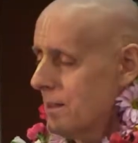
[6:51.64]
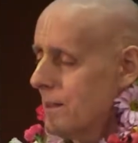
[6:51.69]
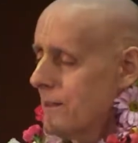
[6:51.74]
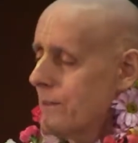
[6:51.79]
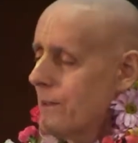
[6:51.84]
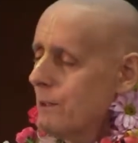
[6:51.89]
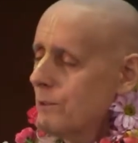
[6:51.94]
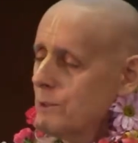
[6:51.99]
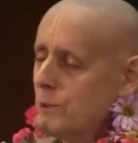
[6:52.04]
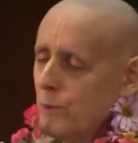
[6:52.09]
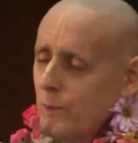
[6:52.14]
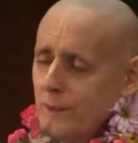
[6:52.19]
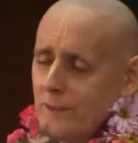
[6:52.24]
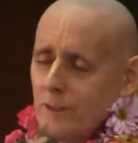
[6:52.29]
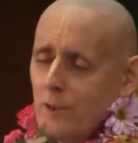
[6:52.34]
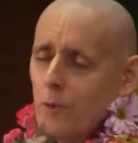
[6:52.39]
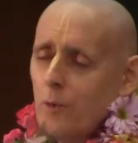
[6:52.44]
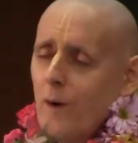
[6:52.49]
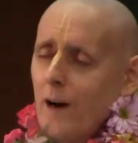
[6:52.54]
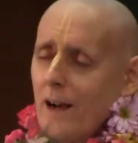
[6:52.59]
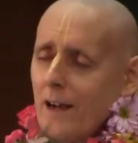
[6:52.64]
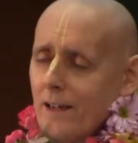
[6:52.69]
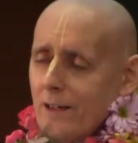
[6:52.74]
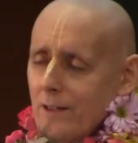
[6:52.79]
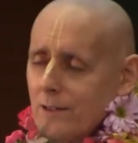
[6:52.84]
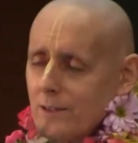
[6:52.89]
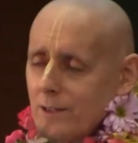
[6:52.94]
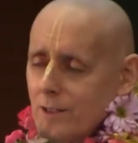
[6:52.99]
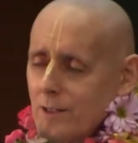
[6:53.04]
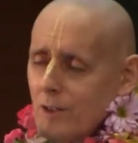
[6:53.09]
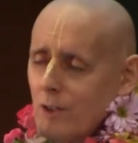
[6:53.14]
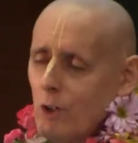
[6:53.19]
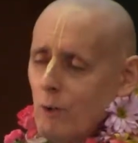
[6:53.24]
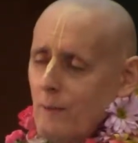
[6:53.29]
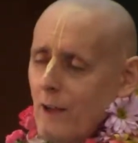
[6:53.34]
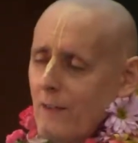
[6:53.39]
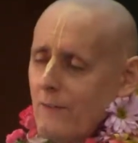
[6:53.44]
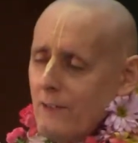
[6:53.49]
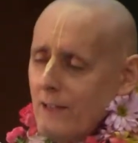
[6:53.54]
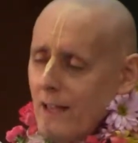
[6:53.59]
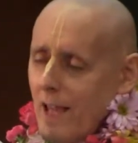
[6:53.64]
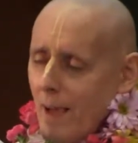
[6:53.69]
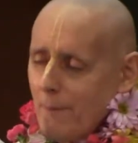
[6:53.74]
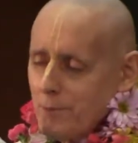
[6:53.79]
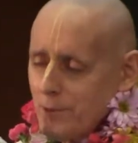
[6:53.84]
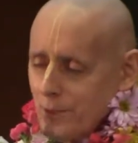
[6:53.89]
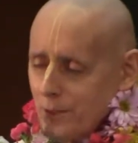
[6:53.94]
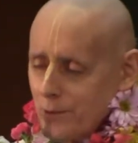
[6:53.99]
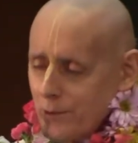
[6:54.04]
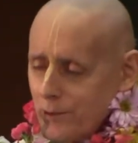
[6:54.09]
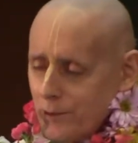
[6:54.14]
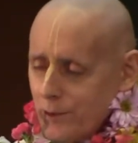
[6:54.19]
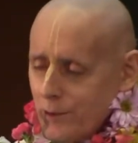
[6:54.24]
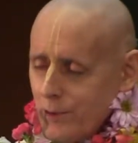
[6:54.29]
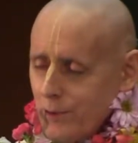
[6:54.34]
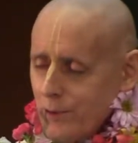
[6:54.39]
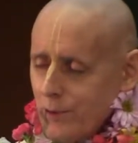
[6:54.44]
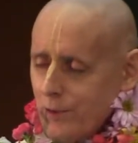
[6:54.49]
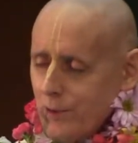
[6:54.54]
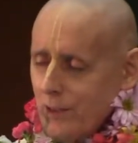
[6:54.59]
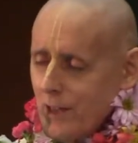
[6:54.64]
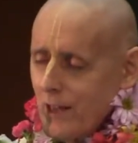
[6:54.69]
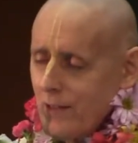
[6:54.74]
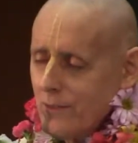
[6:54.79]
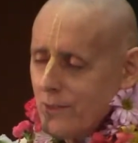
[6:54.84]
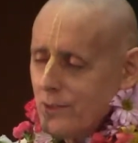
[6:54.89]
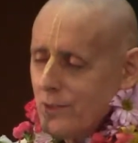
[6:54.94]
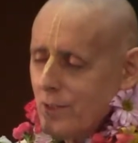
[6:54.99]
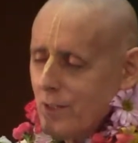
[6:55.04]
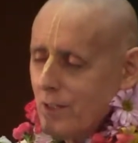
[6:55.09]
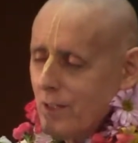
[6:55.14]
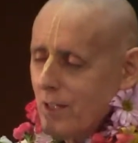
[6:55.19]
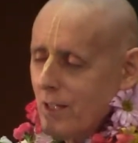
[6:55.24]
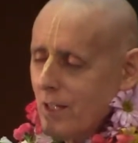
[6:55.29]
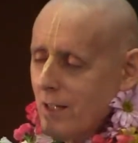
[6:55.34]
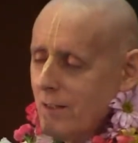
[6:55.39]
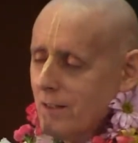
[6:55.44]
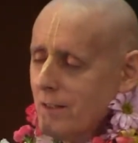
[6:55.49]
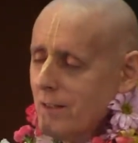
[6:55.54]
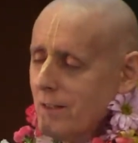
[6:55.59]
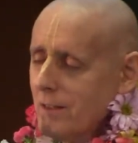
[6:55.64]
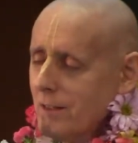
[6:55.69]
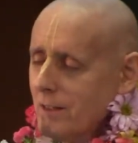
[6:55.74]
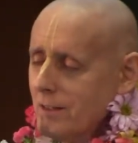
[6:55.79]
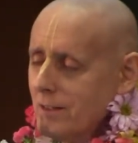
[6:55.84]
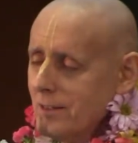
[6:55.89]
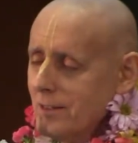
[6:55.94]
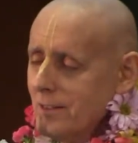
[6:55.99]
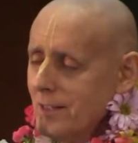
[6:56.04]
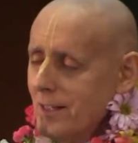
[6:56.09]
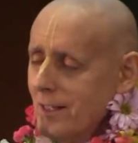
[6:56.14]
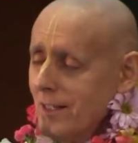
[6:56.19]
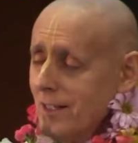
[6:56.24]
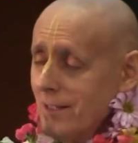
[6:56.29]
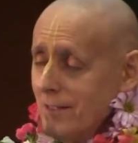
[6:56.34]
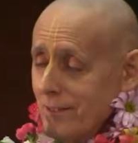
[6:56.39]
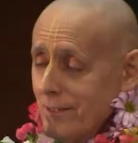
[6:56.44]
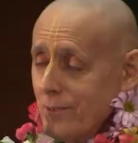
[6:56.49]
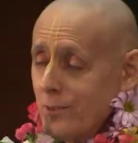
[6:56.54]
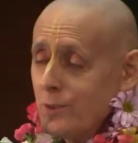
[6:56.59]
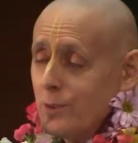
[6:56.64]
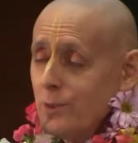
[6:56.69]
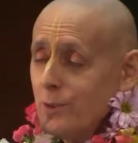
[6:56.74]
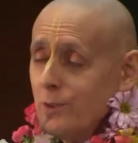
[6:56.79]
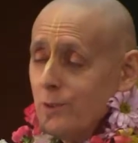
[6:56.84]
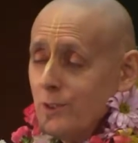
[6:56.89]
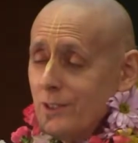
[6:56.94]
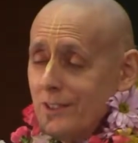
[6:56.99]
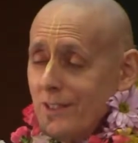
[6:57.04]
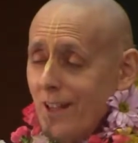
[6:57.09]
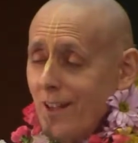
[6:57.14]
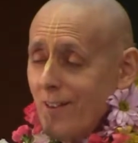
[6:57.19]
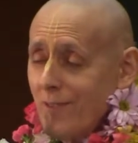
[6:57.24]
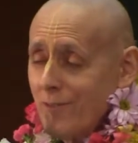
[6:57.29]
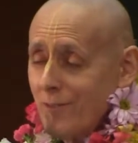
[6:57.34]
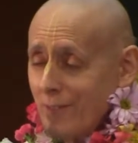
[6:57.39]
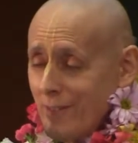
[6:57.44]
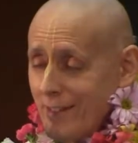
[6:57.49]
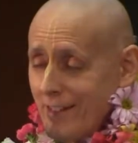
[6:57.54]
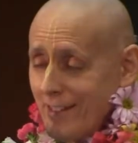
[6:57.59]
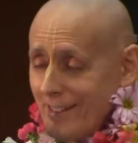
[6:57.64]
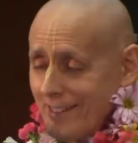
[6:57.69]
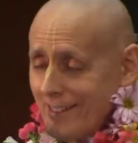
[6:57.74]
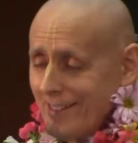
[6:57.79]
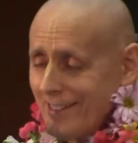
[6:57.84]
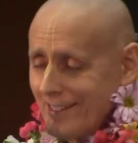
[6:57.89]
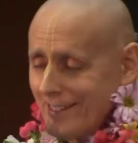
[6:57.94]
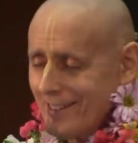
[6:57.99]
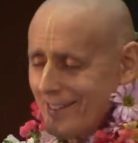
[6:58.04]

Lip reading: There are those who inquire to know about the absolute truth, how to turn on the true self within.